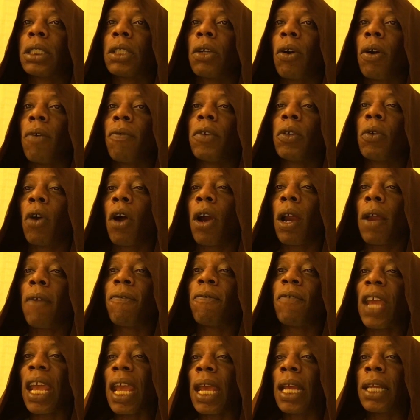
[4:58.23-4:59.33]
So if you are a
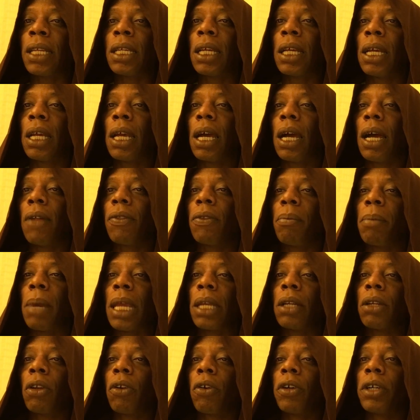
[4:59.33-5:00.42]
fan of the
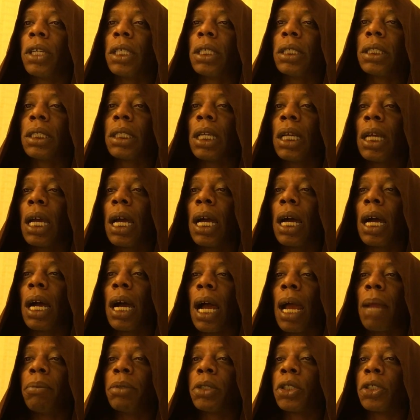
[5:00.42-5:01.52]
Mandalorians,
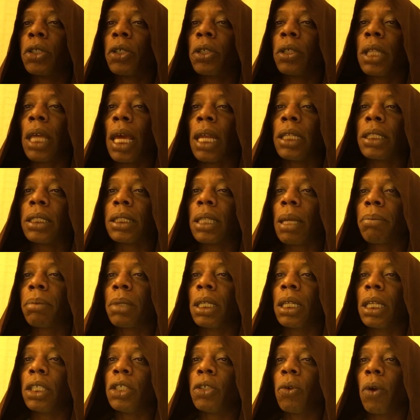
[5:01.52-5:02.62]
I'm sure that is
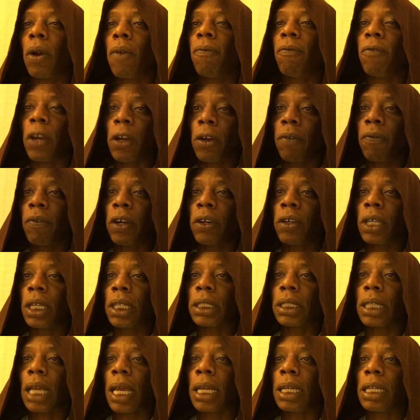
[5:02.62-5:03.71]
something that you are very, very
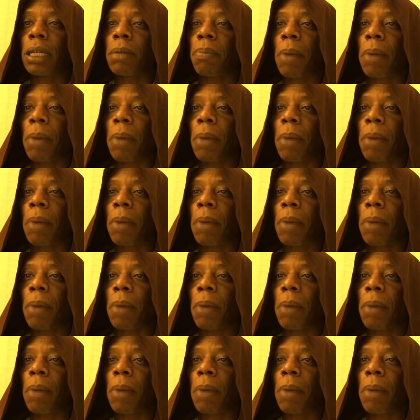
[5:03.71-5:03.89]
excited